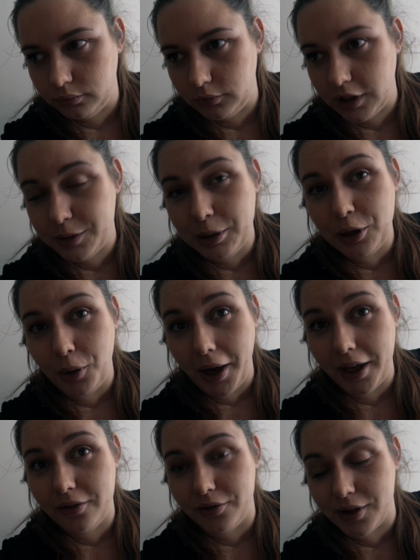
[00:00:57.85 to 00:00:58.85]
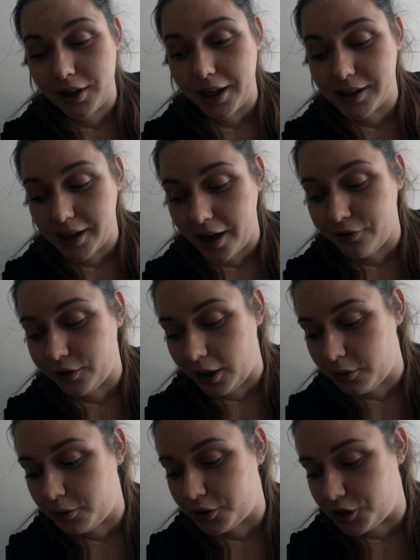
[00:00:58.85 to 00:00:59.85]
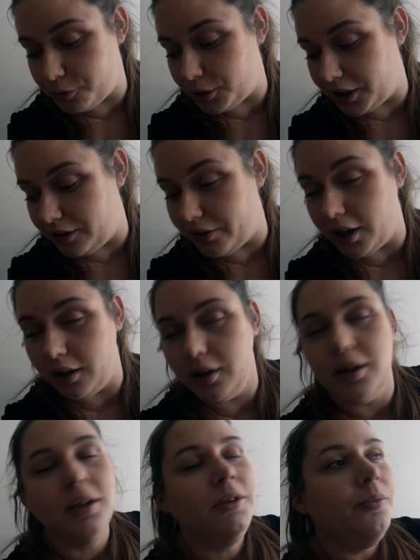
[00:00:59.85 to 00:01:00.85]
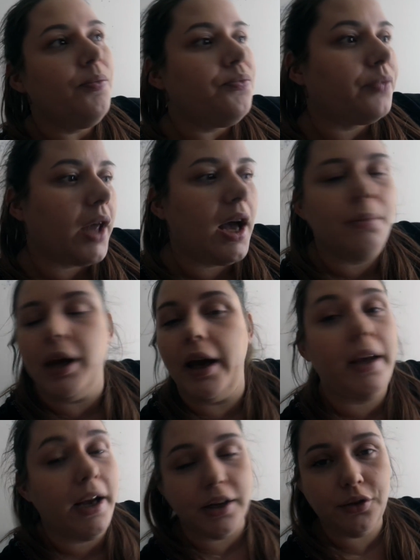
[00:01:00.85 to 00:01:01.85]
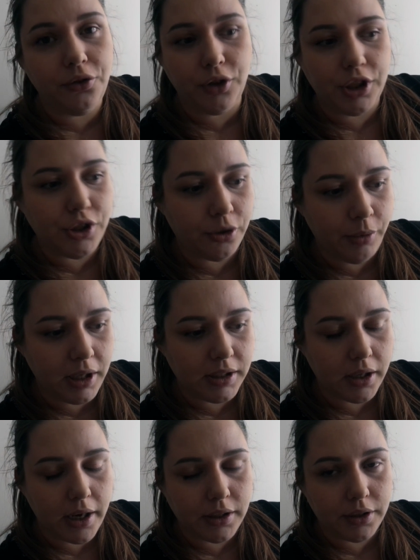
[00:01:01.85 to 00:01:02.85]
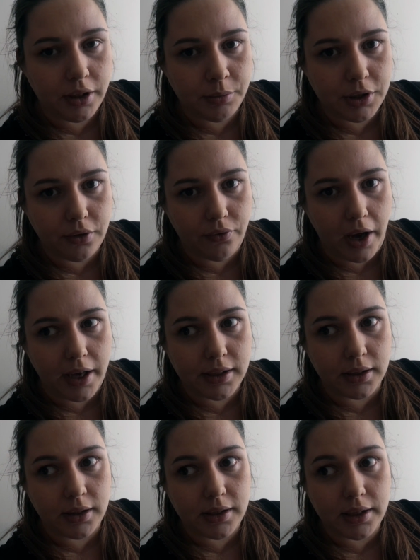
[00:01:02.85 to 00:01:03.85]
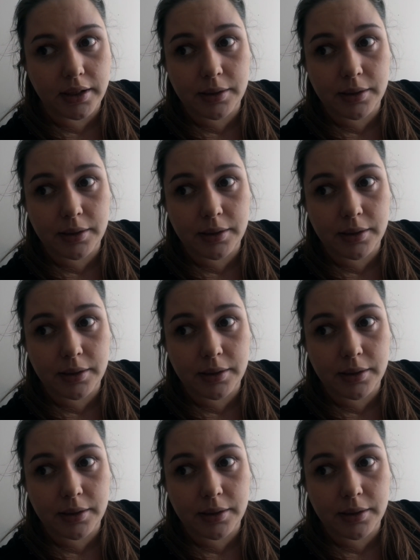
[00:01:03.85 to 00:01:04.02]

He's been quiet for the last half an hour, would you believe it? Yeah, he had a funny tummy, so I took him to the vets and they said